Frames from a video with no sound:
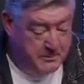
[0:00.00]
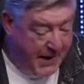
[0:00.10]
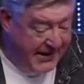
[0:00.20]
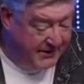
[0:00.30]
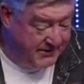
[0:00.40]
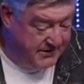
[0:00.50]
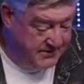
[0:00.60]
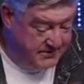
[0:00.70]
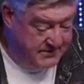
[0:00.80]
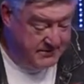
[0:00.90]
Banker,
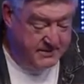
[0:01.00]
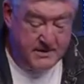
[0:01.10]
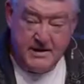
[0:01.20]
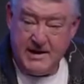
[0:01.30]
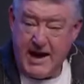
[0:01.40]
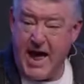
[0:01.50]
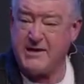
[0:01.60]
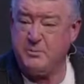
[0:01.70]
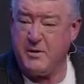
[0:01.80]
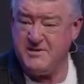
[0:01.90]

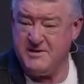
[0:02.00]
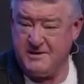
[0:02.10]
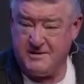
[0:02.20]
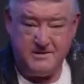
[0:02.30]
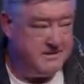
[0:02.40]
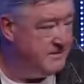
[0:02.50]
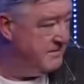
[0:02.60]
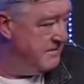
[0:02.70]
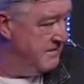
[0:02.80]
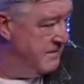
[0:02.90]
ex-prisoner,
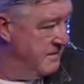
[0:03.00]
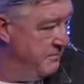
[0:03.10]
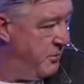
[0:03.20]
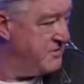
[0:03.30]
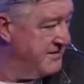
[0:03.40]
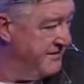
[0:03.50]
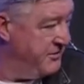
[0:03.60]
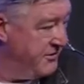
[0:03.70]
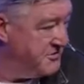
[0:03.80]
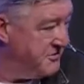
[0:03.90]
person
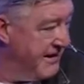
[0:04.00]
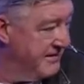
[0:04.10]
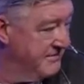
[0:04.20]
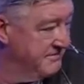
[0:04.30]
lives on the street.